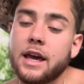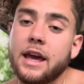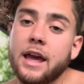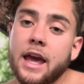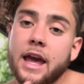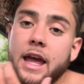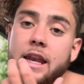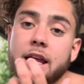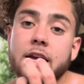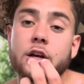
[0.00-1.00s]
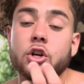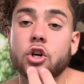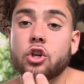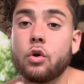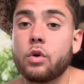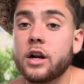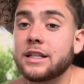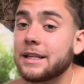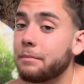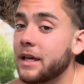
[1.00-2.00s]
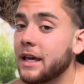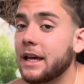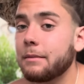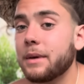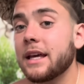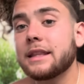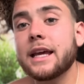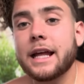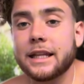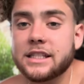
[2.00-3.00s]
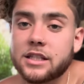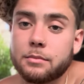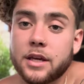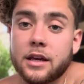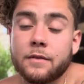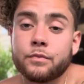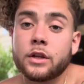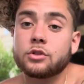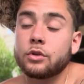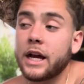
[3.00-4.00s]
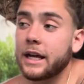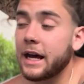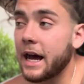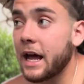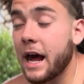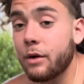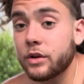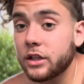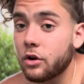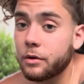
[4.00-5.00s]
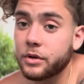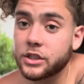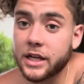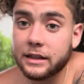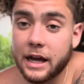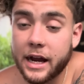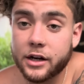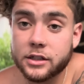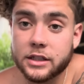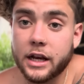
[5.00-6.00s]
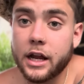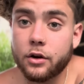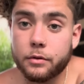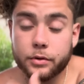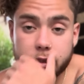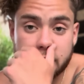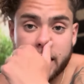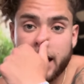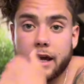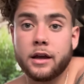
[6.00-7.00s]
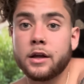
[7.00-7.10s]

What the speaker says: And your word is a big, big thing, at least to me. So, like, I really don't appreciate liars, and I don't appreciate